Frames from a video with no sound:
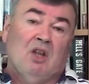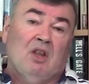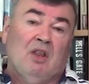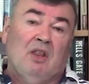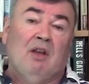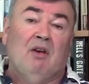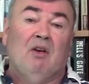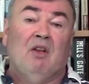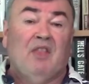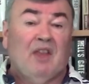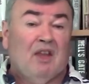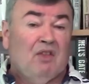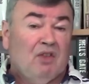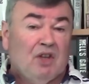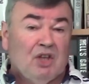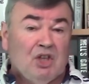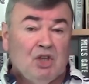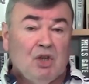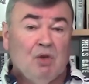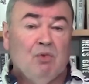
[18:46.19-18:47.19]
There are then
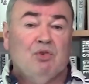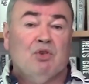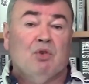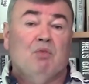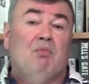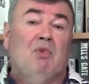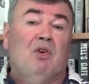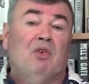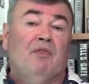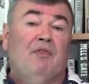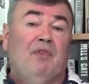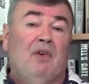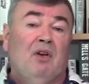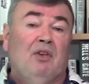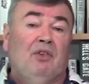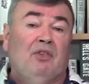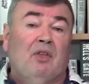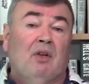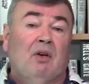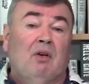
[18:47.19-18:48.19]
the usual
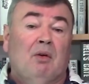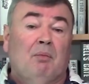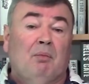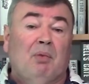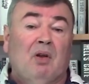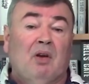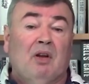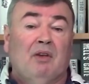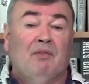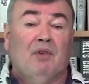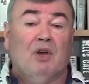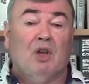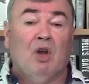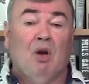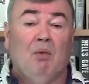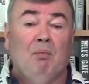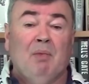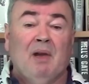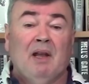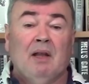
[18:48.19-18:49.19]
modifiers that are applied for
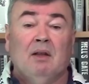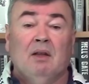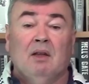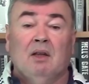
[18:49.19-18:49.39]
combat,